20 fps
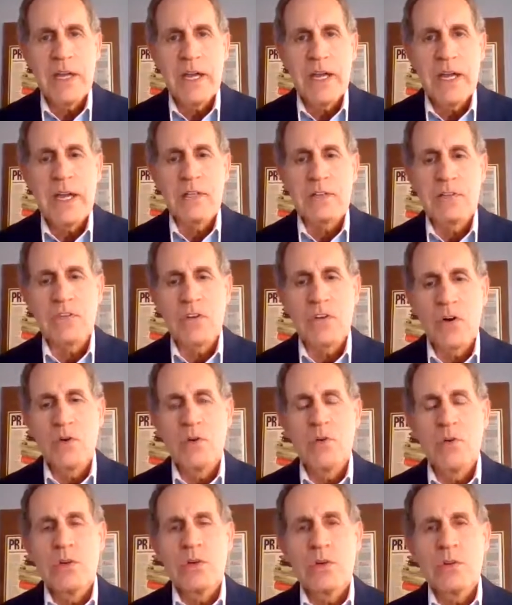And
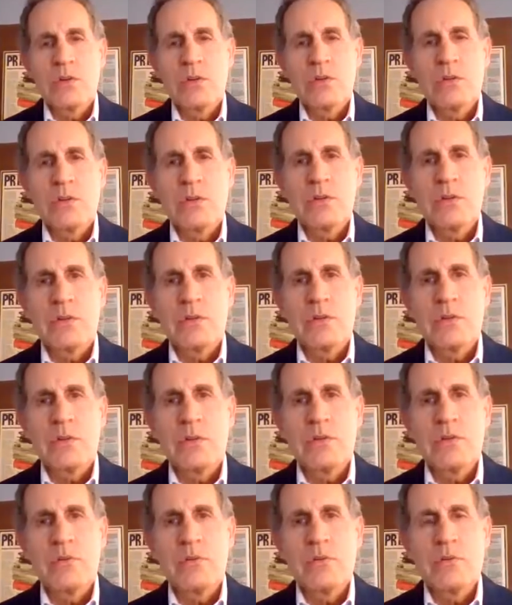so,
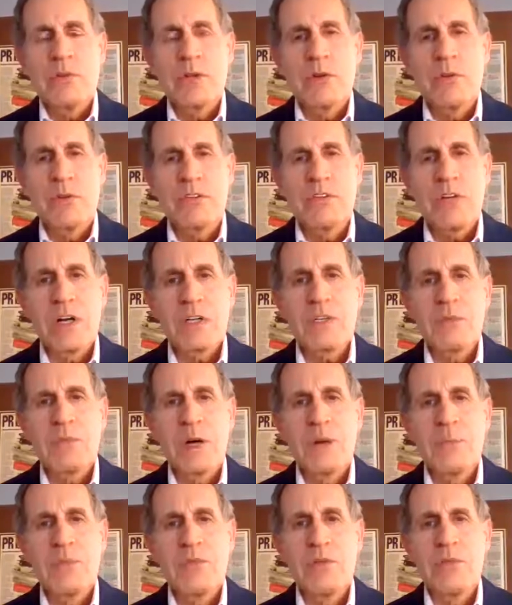like we talked
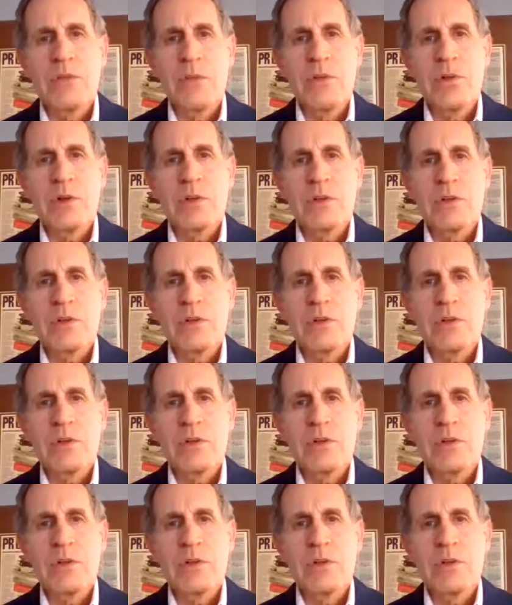about before,